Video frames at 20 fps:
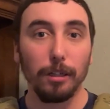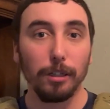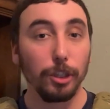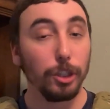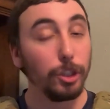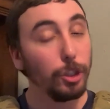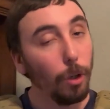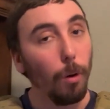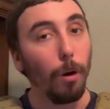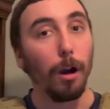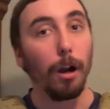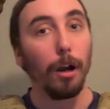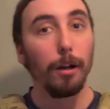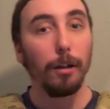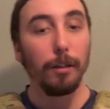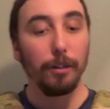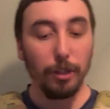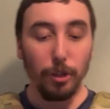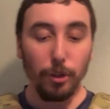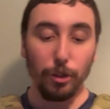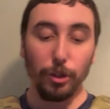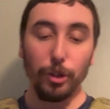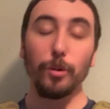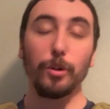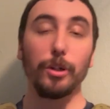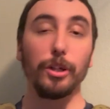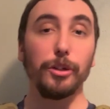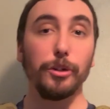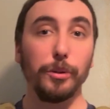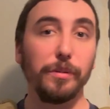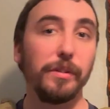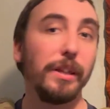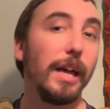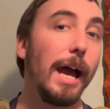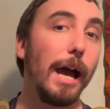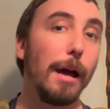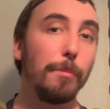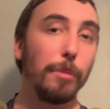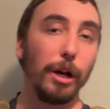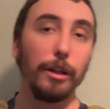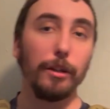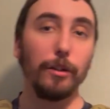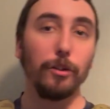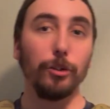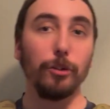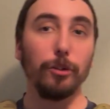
Sure, you can do that, but,